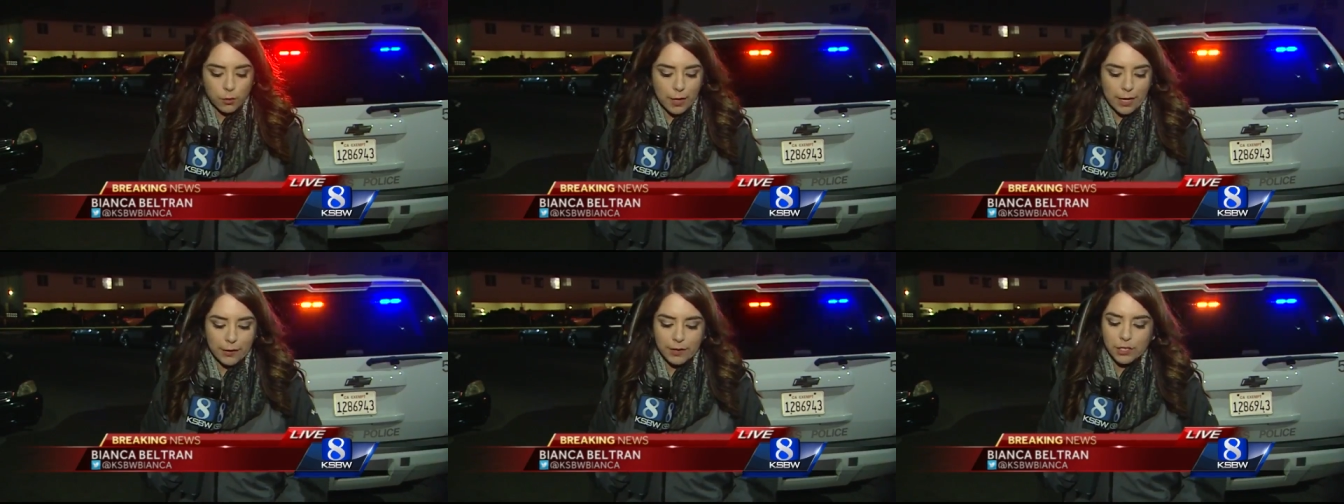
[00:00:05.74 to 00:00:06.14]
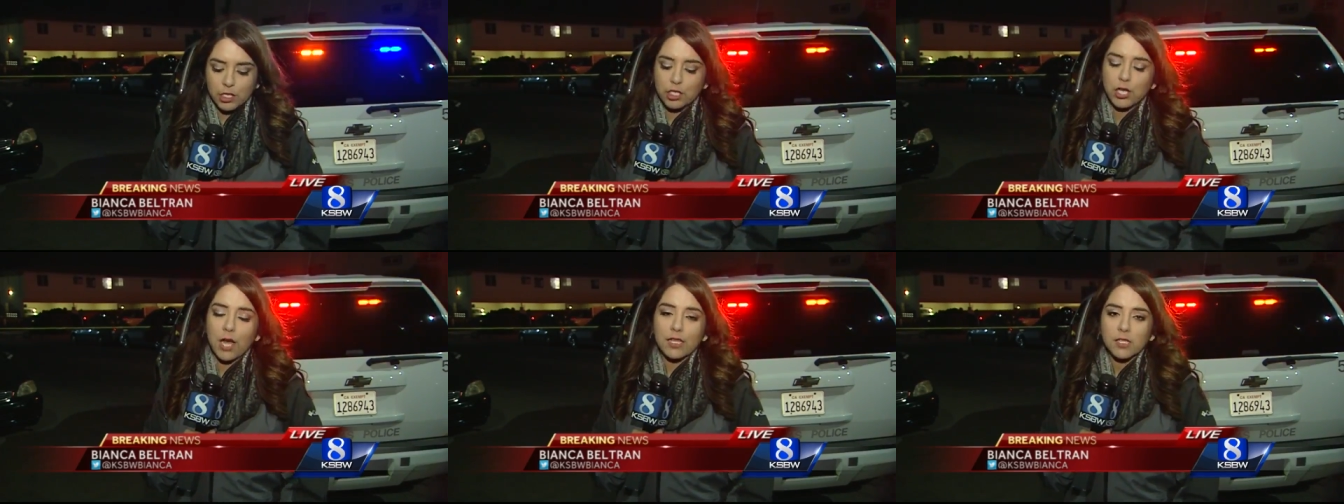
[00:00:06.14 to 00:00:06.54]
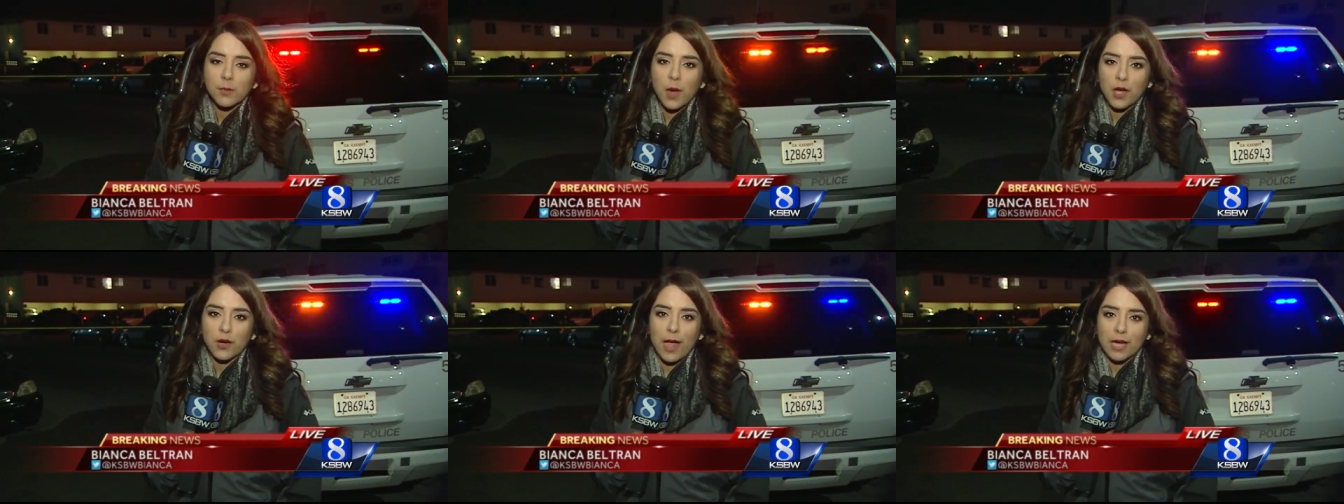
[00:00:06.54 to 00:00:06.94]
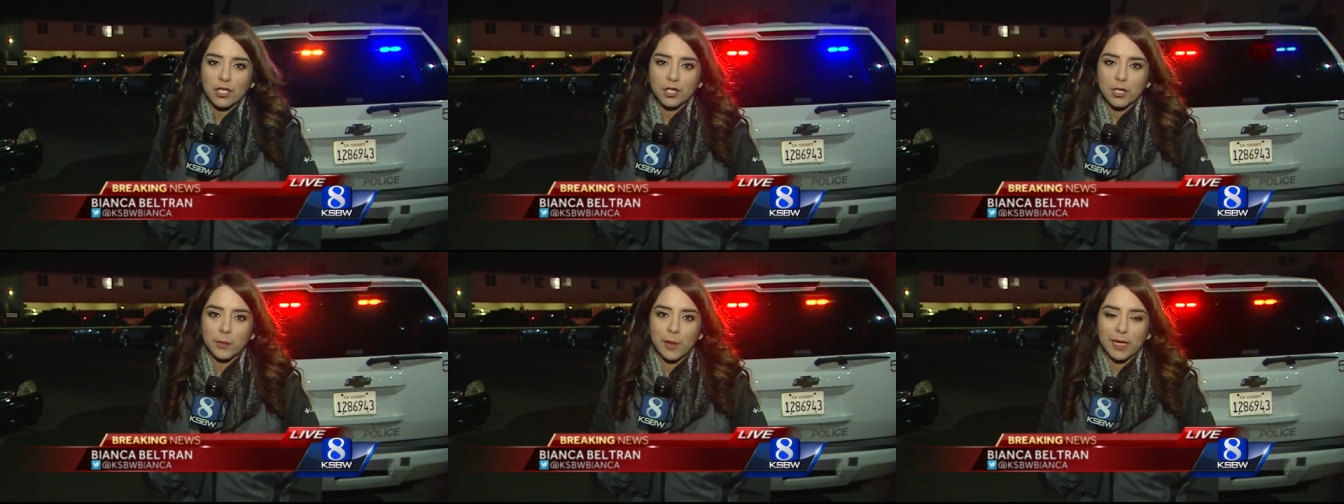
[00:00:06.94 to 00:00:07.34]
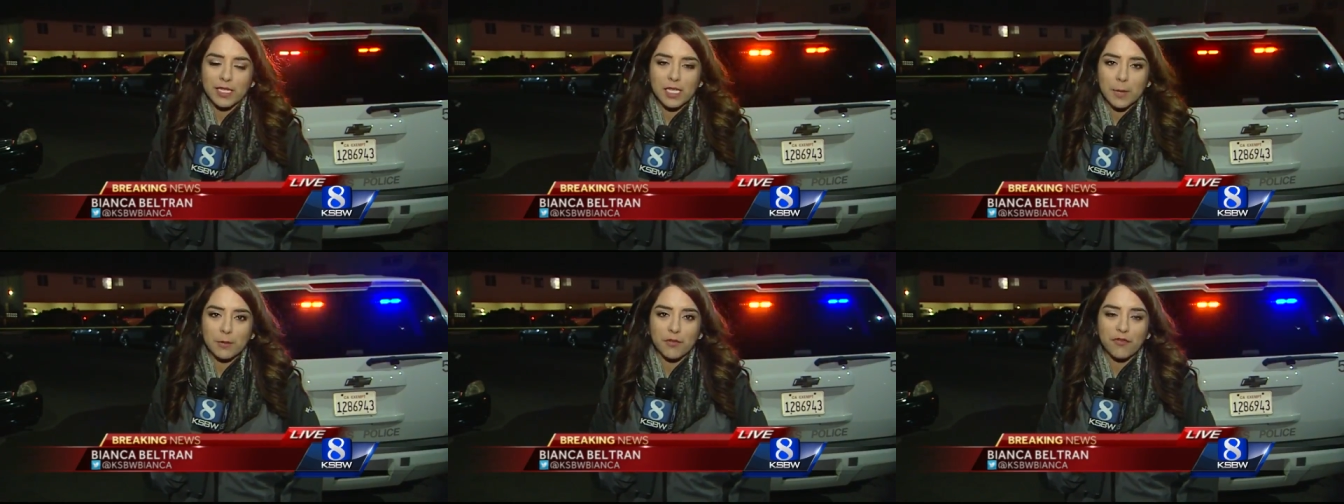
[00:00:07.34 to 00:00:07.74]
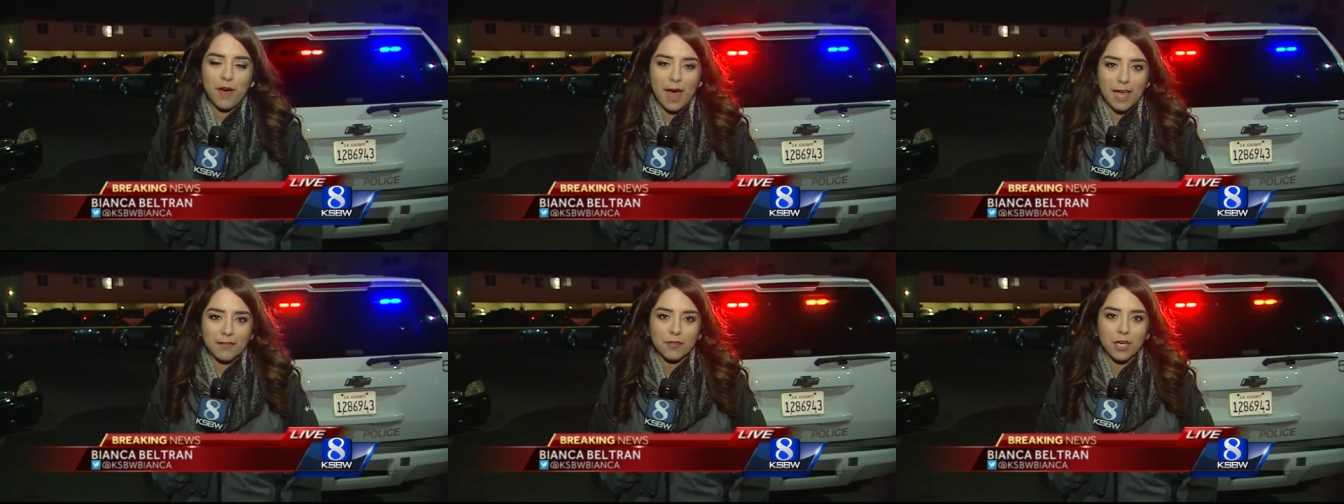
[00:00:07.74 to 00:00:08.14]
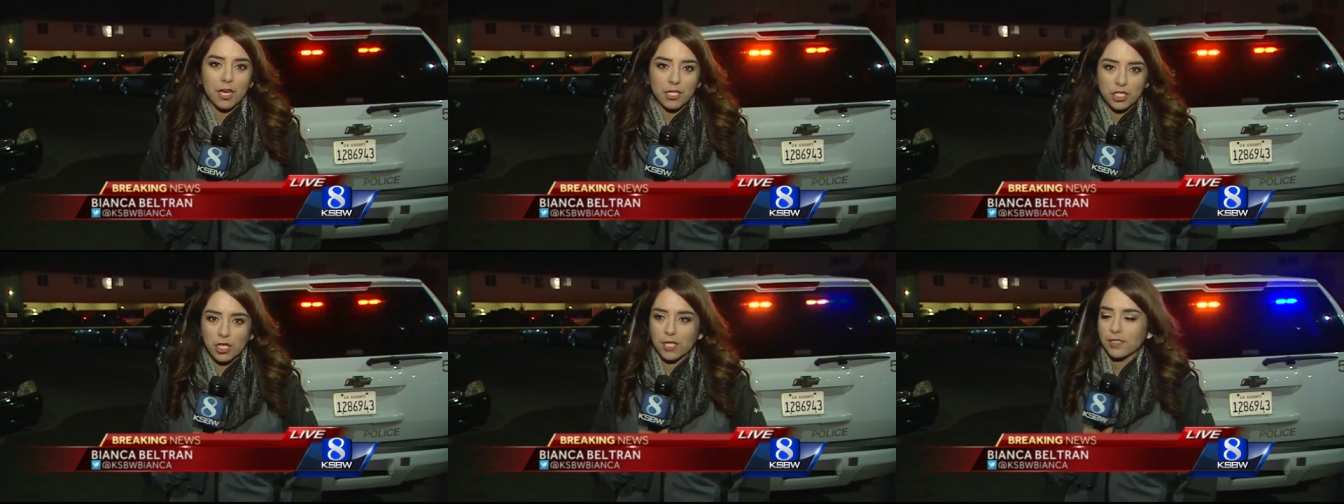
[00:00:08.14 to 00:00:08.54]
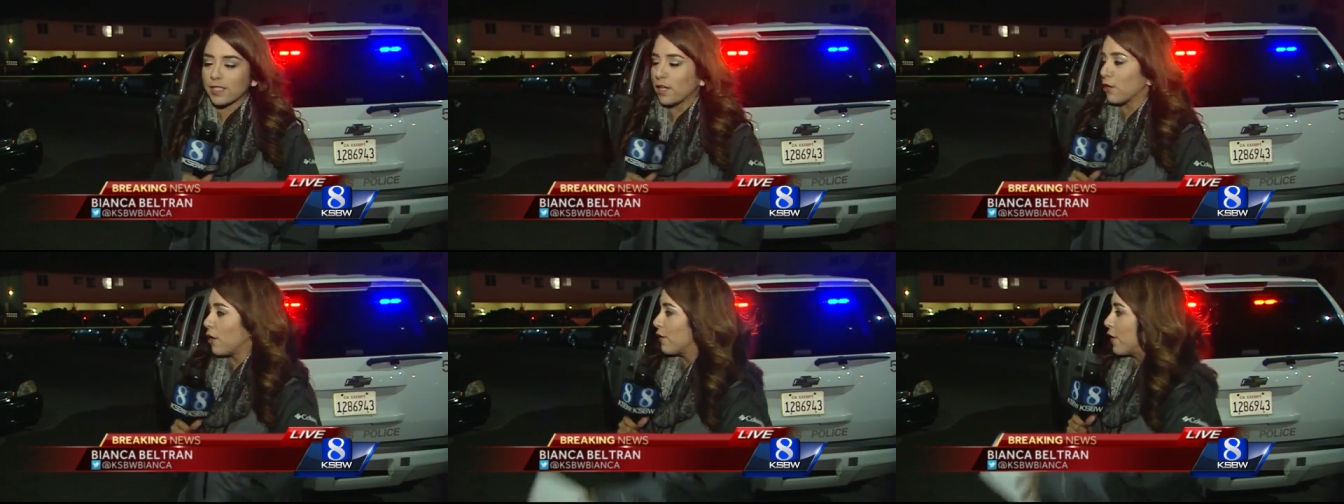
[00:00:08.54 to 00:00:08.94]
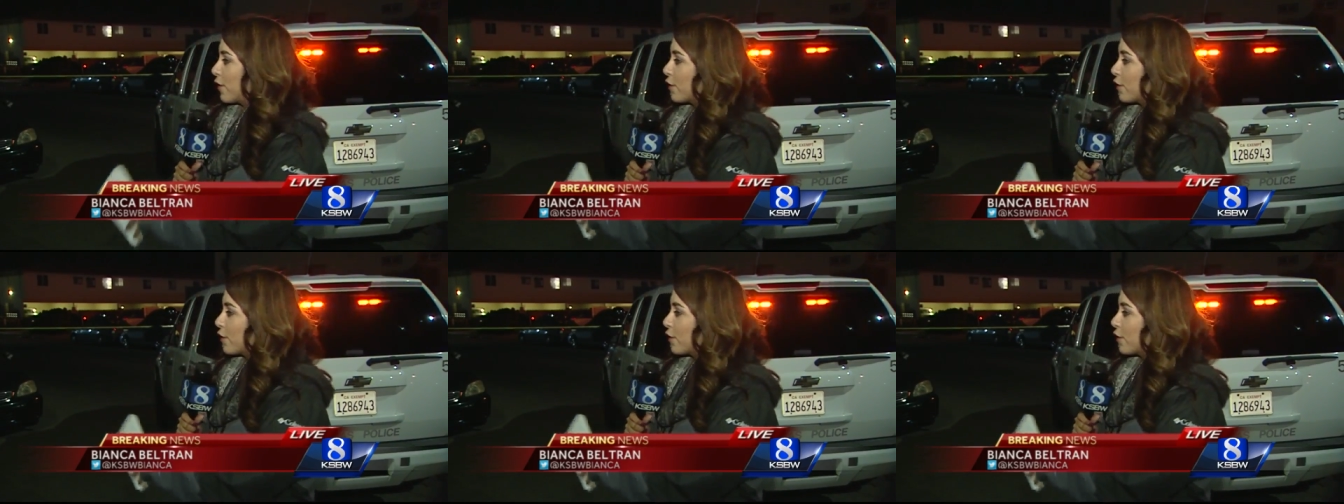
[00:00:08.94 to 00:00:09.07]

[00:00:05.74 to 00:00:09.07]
Well, Aaron, ShotSpotter actually picked up five gunshots here